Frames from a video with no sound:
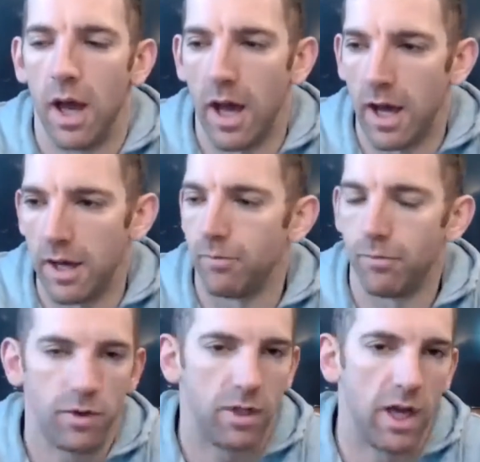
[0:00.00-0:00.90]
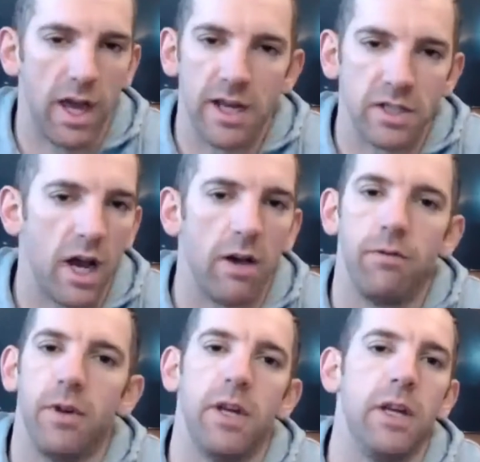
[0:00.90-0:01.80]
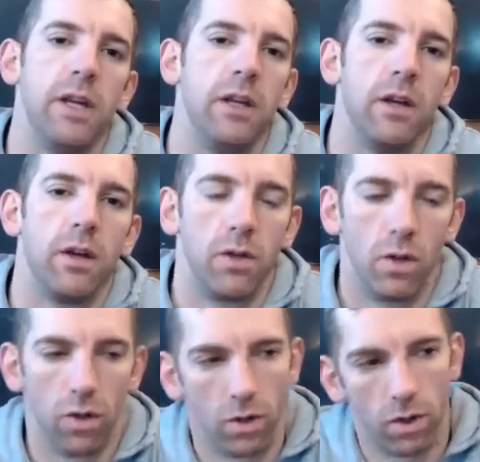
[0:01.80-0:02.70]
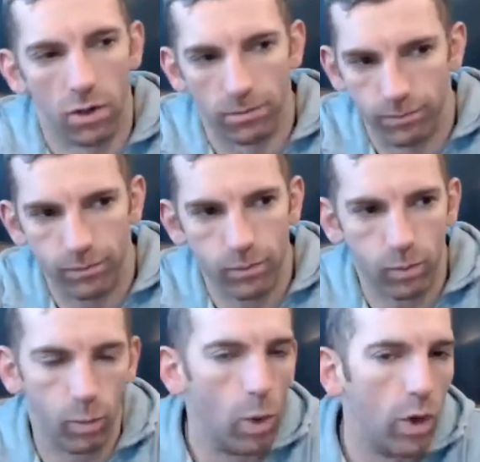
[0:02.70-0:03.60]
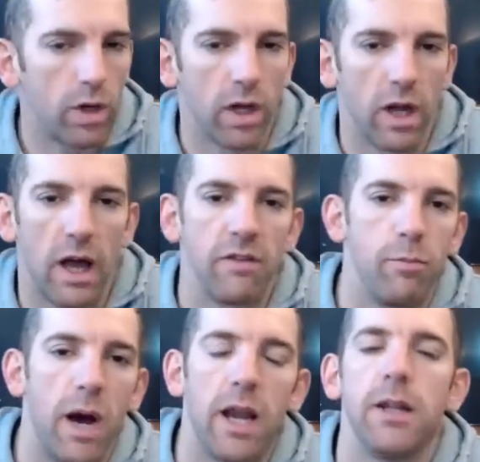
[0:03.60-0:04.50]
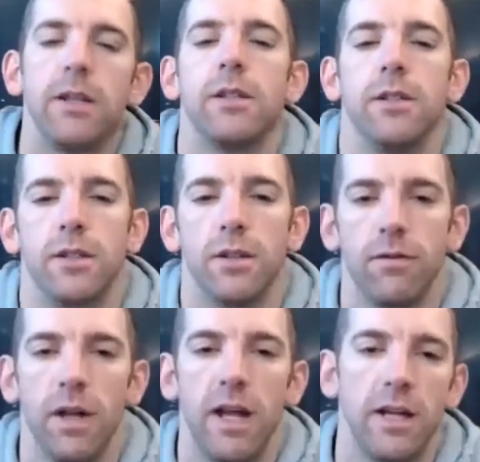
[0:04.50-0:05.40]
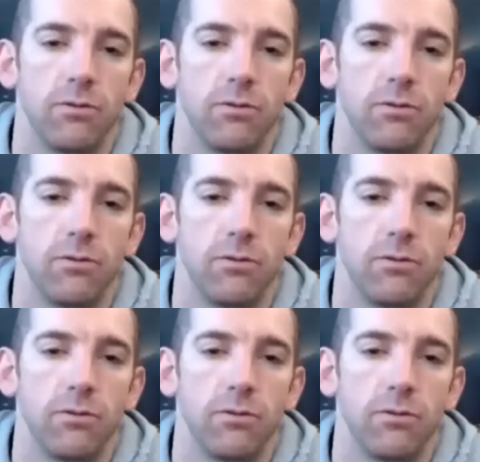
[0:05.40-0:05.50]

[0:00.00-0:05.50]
your HRV, your work-life balance and stuff like that.